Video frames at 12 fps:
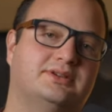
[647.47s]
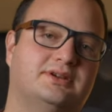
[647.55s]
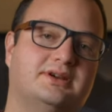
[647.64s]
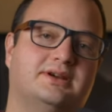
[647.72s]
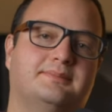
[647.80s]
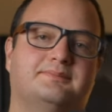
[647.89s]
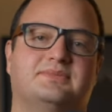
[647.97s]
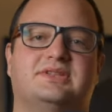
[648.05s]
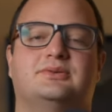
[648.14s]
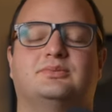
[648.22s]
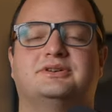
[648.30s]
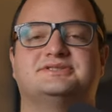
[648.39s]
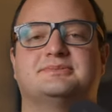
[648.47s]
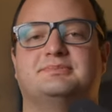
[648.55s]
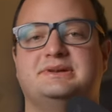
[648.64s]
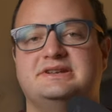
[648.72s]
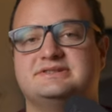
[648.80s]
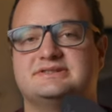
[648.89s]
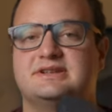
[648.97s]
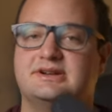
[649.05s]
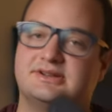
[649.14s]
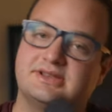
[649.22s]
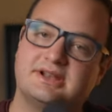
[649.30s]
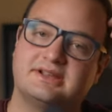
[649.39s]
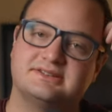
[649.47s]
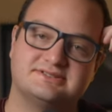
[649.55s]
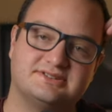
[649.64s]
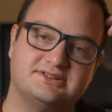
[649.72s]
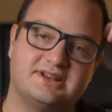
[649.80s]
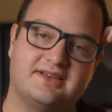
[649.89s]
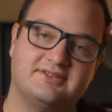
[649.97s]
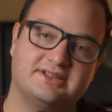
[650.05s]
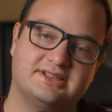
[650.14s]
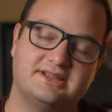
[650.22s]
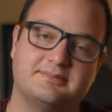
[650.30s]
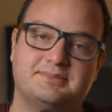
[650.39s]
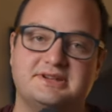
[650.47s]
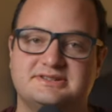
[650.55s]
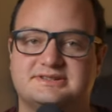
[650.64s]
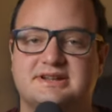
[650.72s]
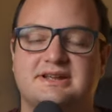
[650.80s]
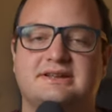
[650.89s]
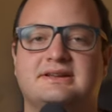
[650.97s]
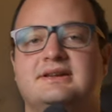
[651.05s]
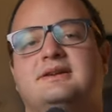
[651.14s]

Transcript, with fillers: Um, there was a beach there that I considered having like a beach day,